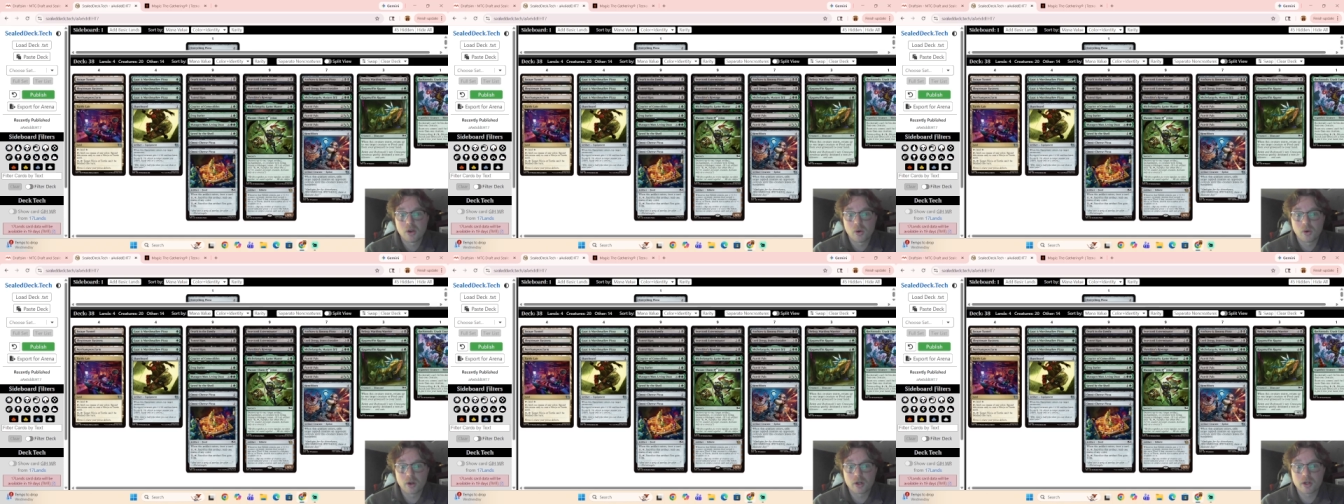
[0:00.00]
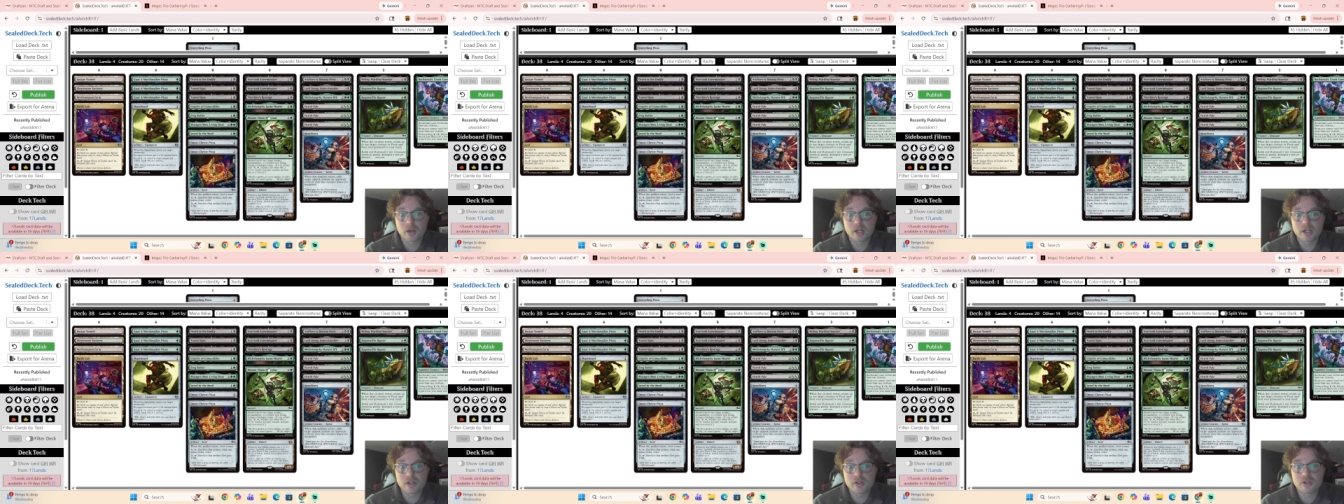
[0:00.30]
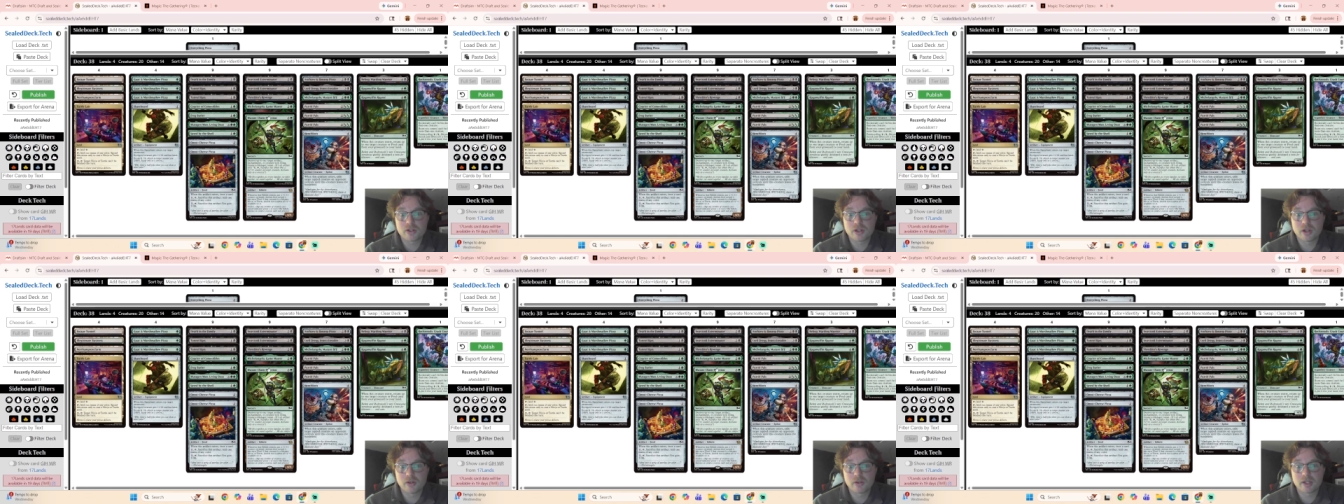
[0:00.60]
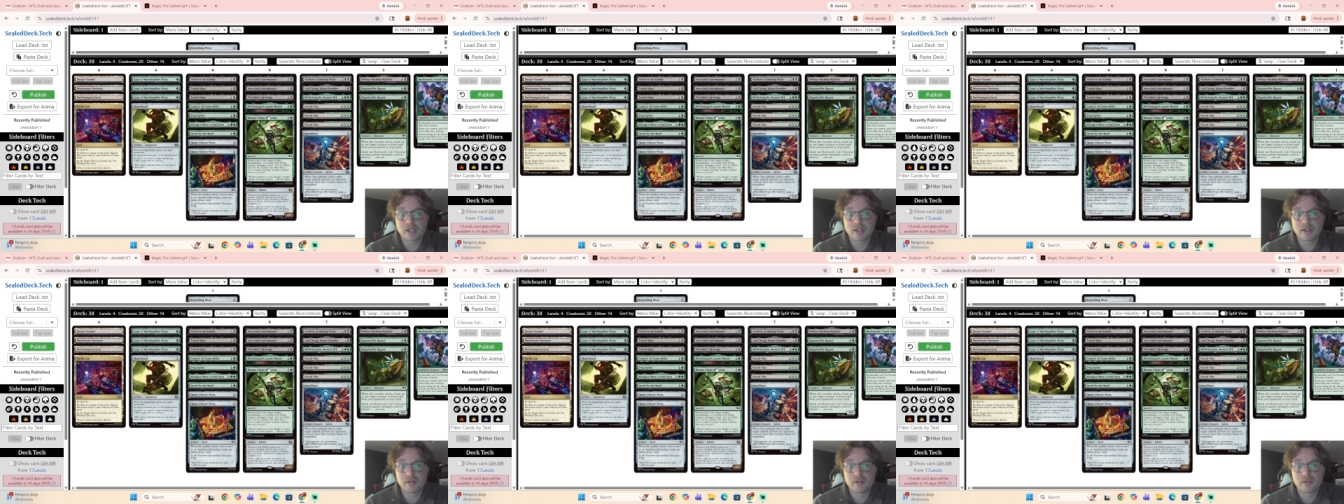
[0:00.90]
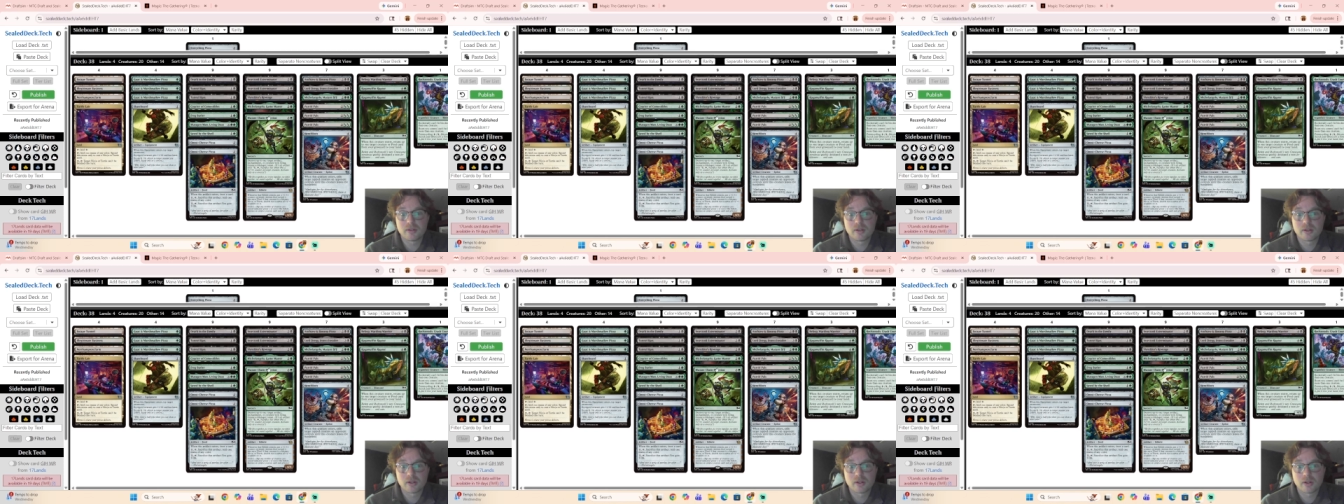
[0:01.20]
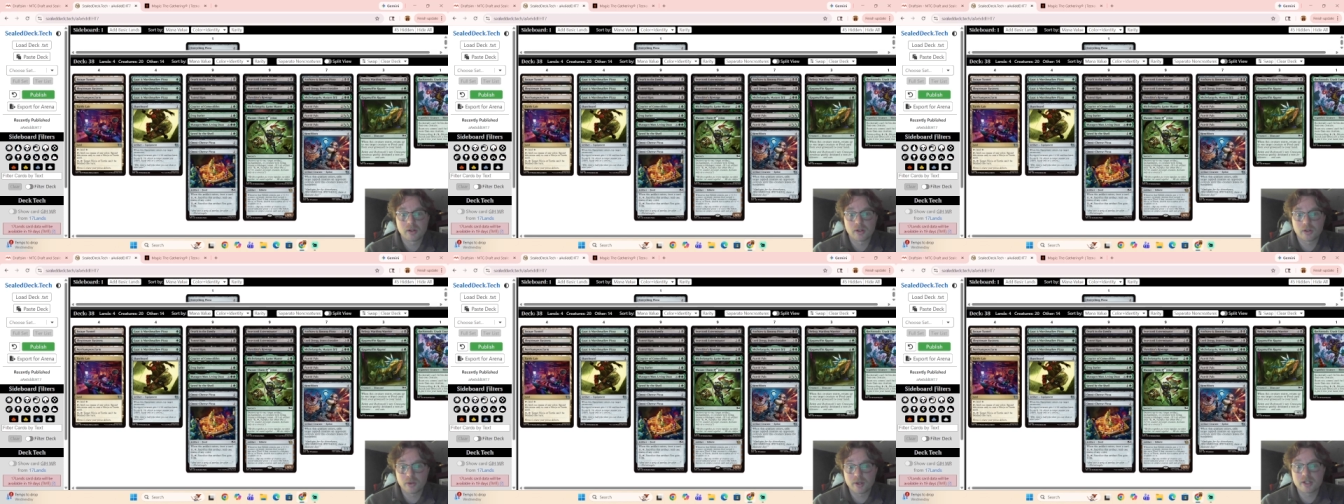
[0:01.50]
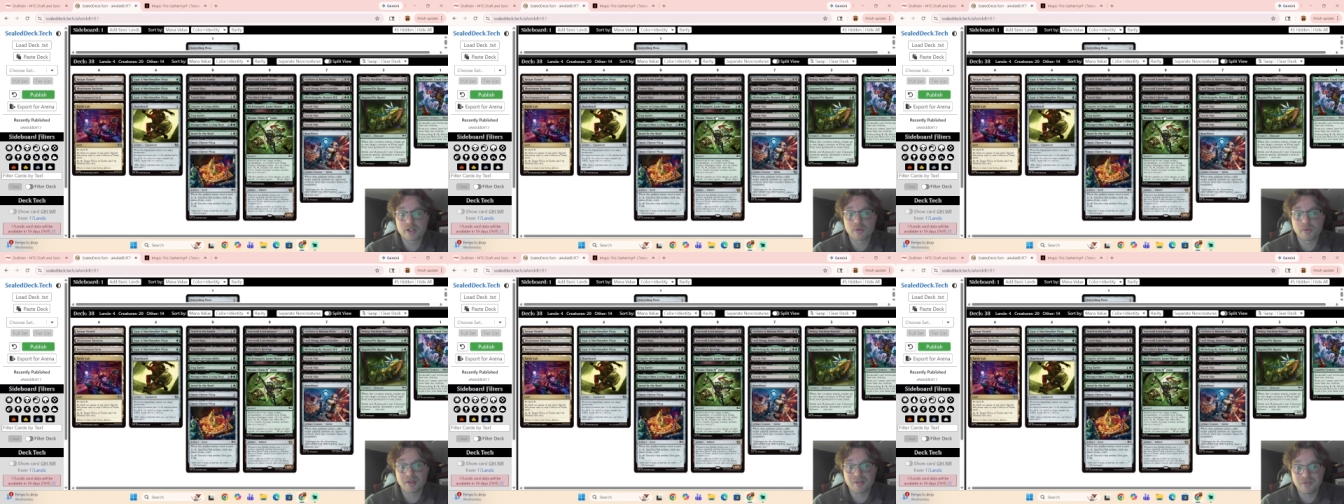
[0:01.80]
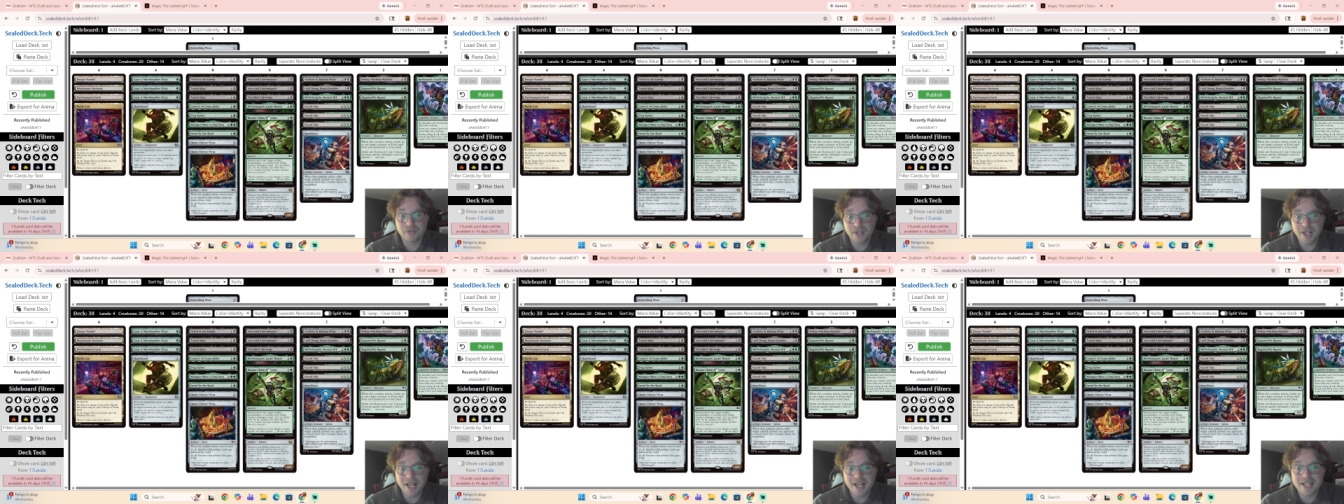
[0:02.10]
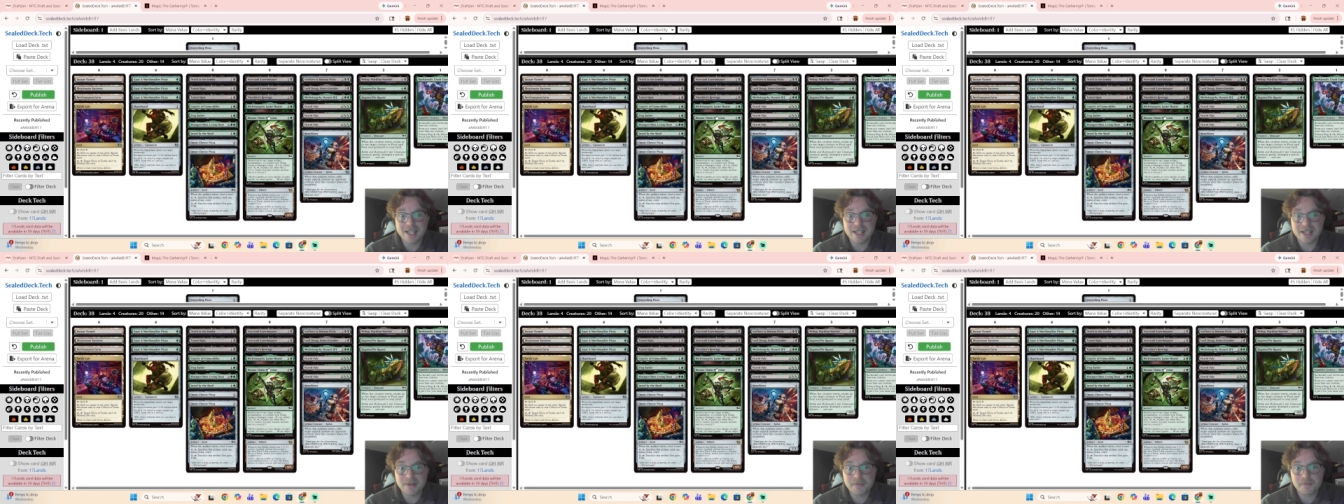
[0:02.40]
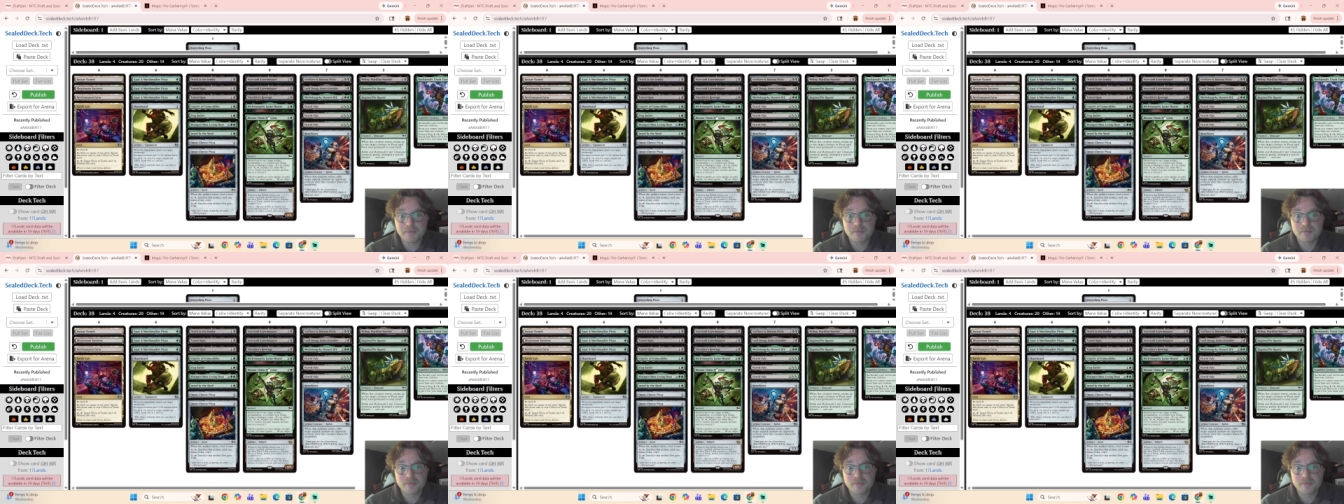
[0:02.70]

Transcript: or creature token, or creature with flying.